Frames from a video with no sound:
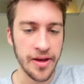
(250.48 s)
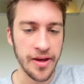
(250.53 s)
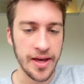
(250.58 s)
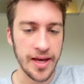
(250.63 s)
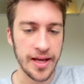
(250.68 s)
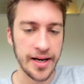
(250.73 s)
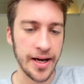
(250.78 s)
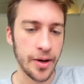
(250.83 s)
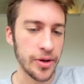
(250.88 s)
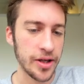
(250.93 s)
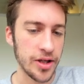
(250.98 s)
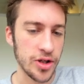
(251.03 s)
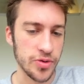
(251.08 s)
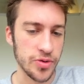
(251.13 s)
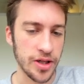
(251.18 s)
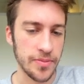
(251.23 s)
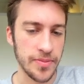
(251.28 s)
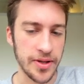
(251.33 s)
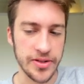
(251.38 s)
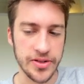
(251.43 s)
and how we can
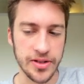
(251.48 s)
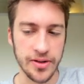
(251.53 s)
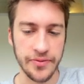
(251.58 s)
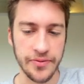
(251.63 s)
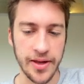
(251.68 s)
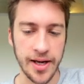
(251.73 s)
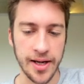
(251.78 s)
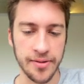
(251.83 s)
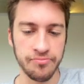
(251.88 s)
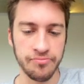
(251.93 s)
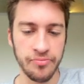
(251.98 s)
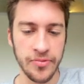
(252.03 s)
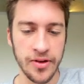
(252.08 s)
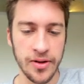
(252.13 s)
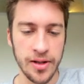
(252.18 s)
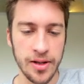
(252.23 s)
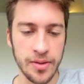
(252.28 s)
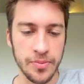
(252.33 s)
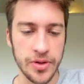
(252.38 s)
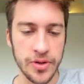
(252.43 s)
trade based off that.
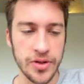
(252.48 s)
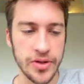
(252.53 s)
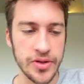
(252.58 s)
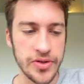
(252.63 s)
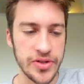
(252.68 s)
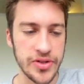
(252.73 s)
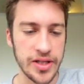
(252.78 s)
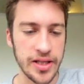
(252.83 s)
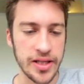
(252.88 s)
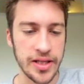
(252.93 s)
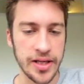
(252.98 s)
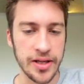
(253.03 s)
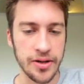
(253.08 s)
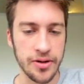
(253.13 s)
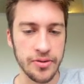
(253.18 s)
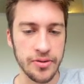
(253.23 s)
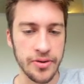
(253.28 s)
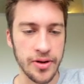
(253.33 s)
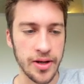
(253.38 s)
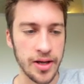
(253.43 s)
But you can see
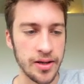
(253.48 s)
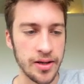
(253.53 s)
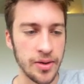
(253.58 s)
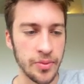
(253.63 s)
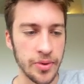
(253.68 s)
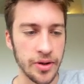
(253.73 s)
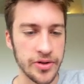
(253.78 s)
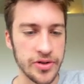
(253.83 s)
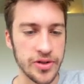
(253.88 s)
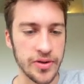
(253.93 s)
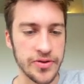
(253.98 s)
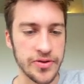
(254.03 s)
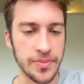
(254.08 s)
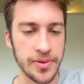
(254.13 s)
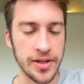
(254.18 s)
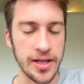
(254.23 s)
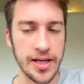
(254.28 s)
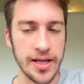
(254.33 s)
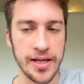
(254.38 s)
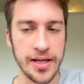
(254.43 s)
here that, and we also have
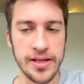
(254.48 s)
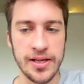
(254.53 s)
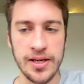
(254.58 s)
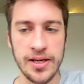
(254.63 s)
supply,